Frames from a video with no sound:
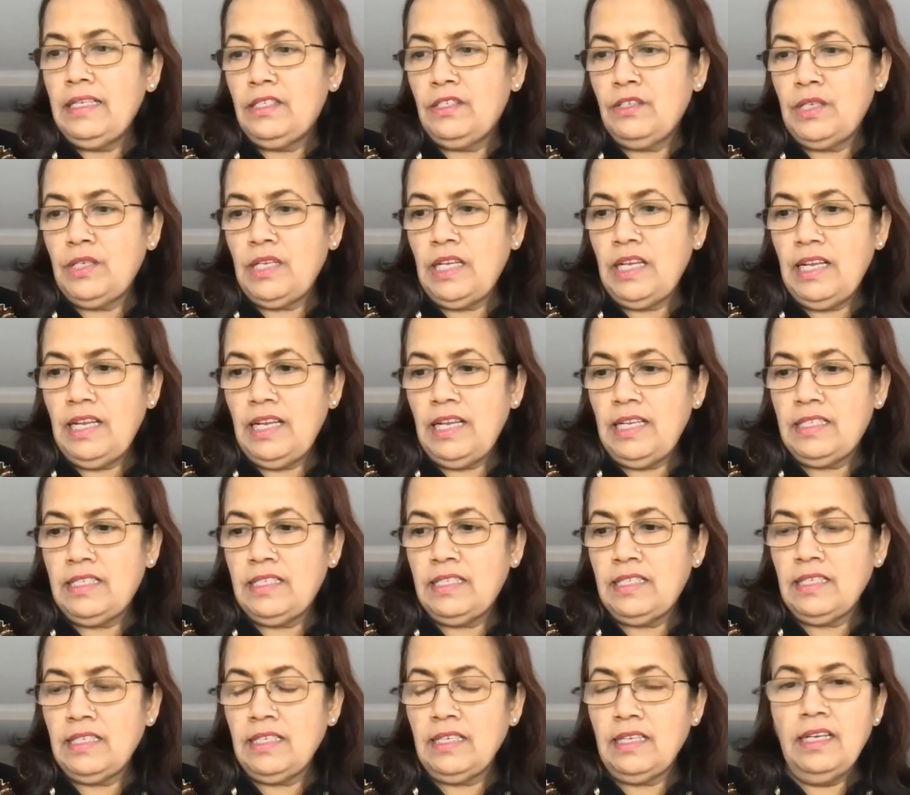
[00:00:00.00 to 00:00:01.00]
today
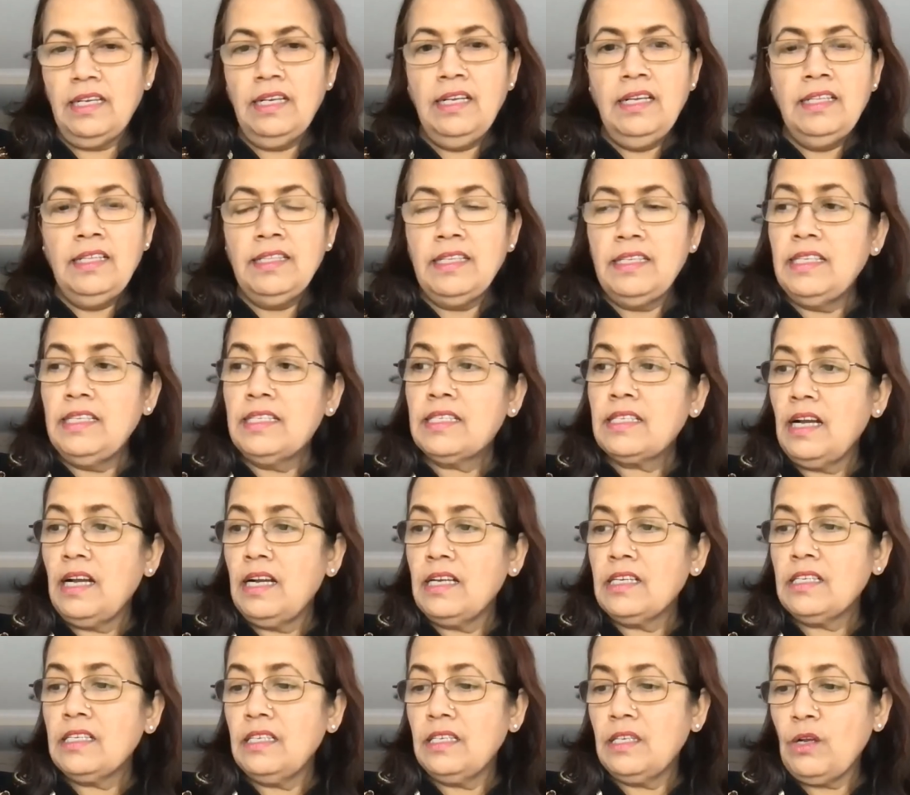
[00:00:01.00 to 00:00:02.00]
it's the
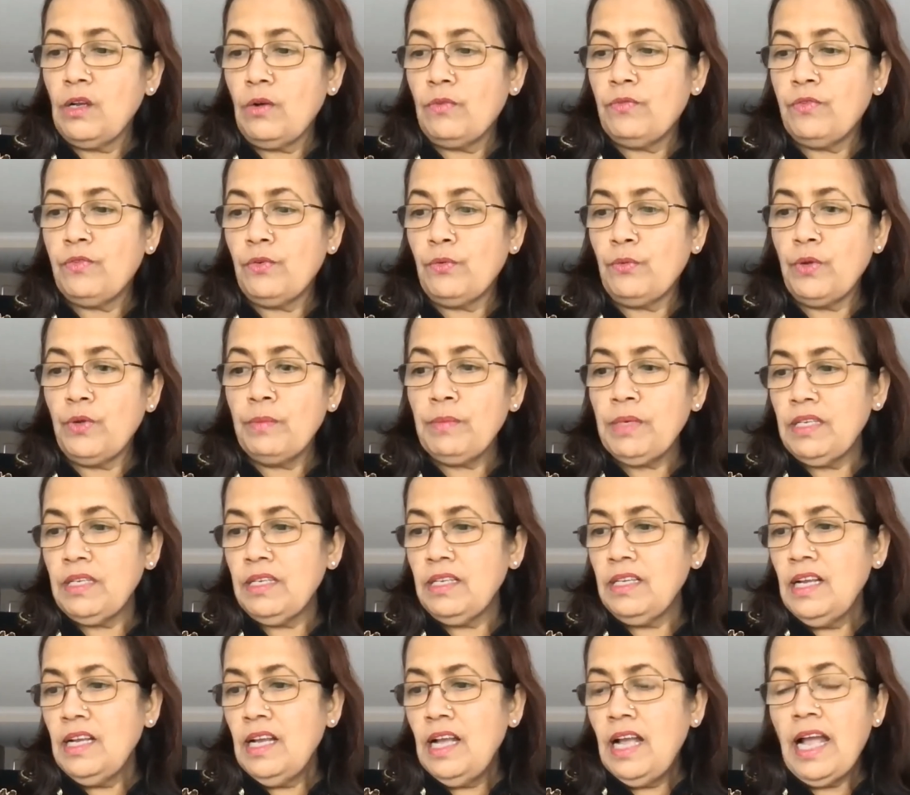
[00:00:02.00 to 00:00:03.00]
discussion of
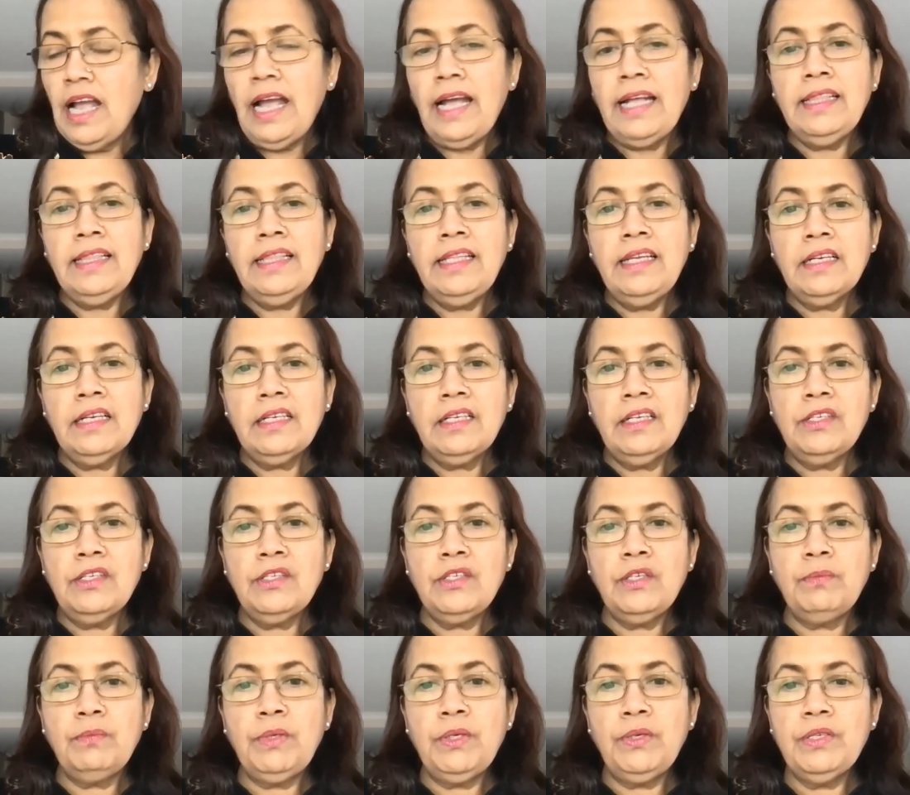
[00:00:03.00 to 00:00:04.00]
women and their
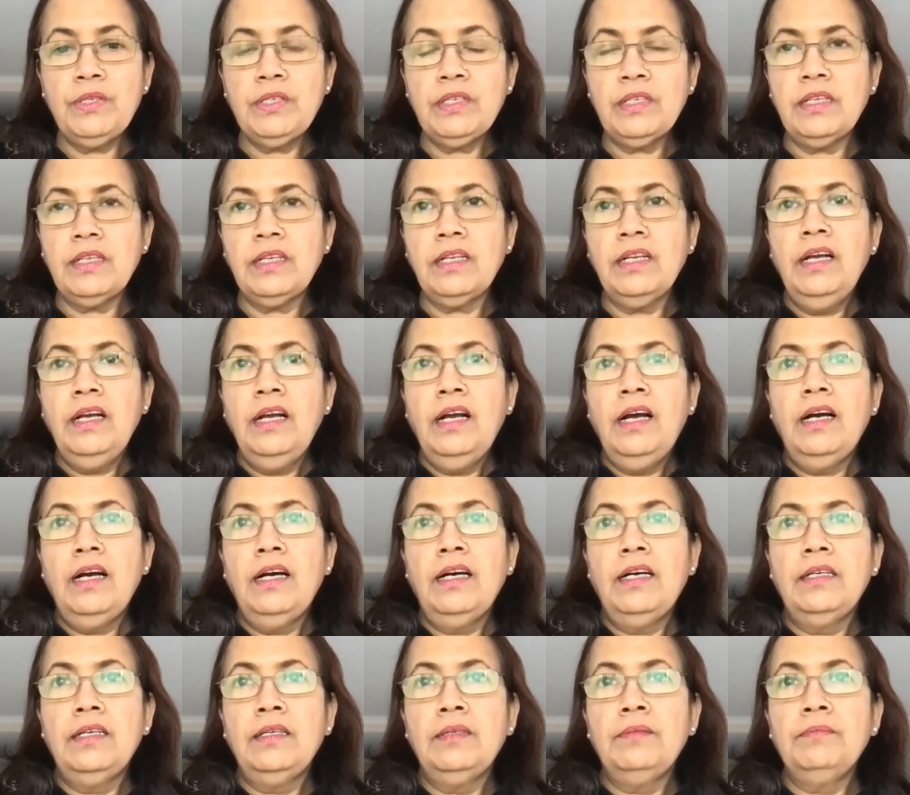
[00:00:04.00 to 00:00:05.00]
contribution
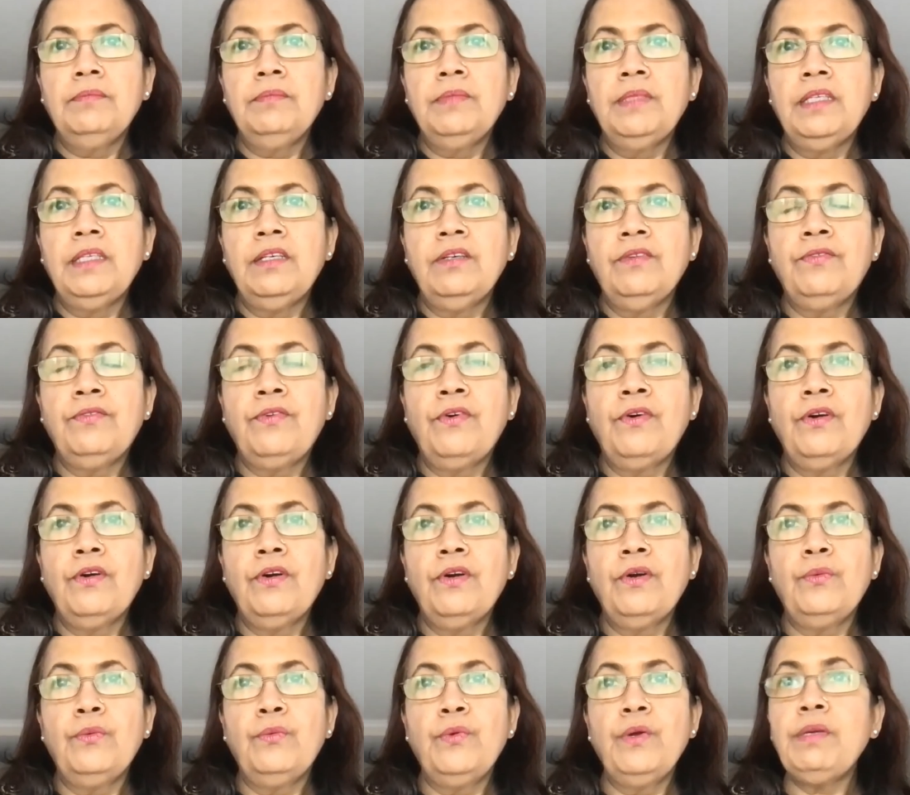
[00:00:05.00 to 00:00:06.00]

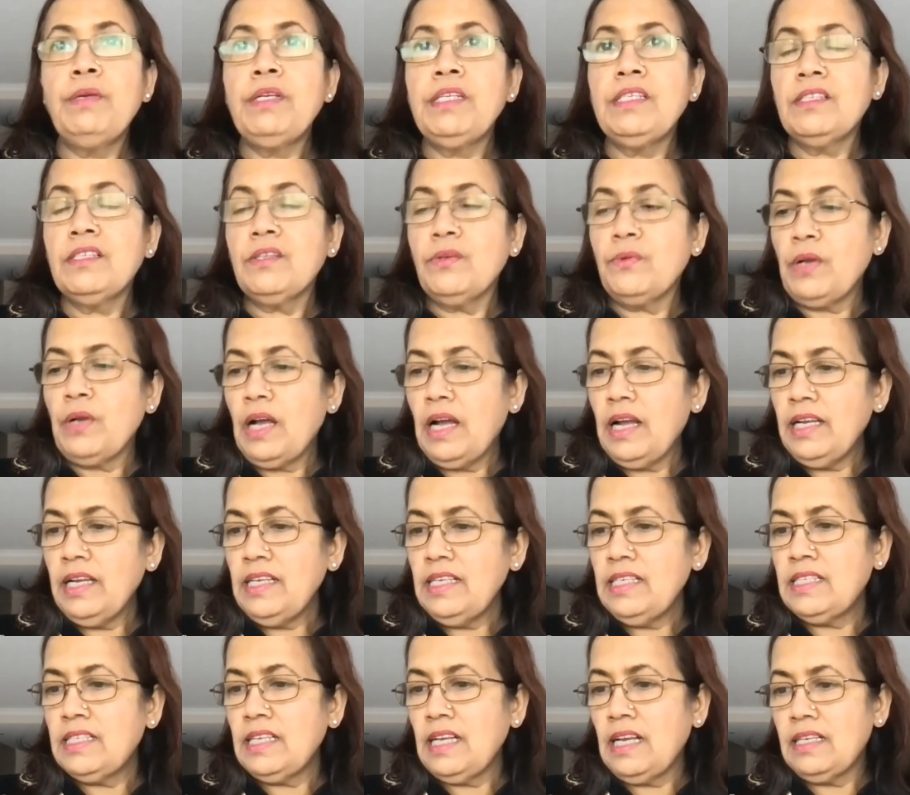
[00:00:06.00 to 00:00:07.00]
for women's
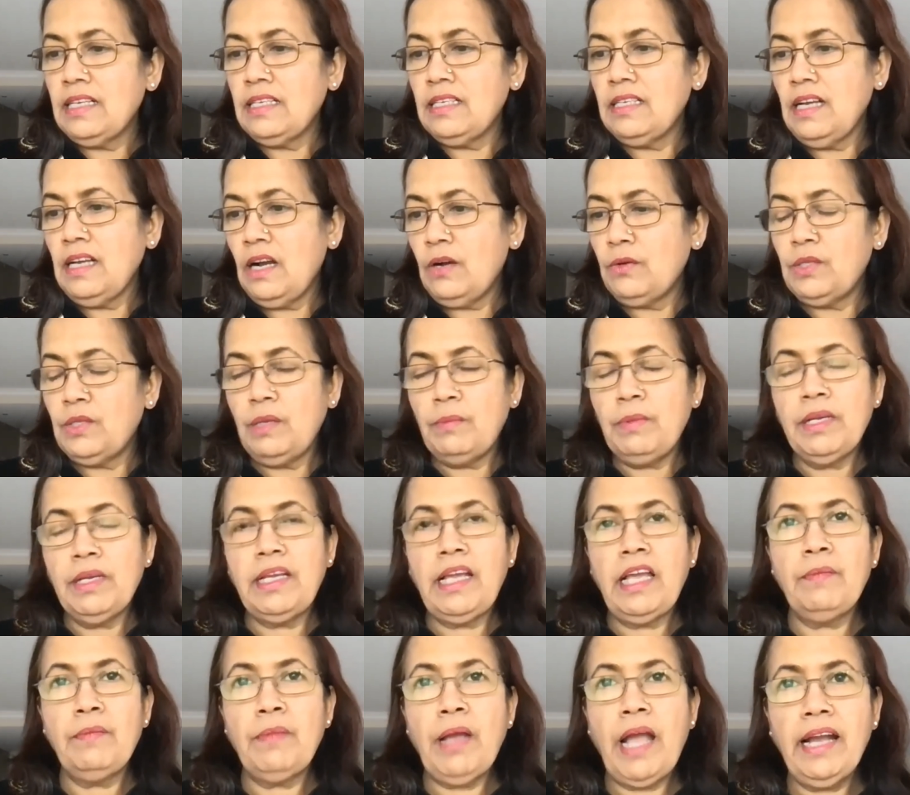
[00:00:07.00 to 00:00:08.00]
rights, and how they
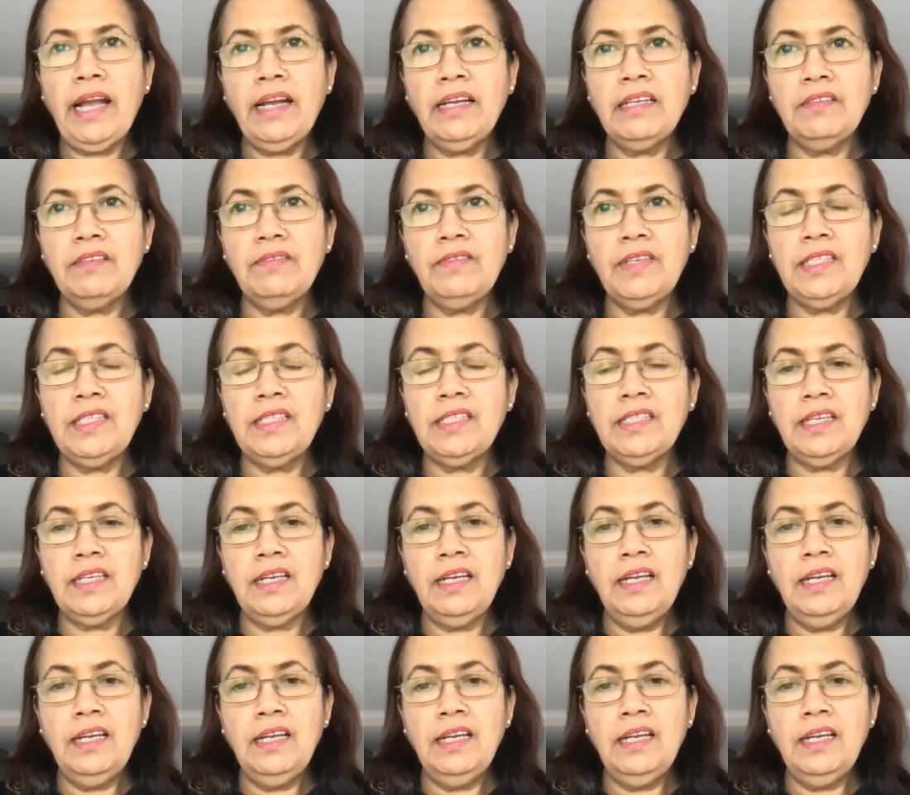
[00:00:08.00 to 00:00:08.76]
became activists,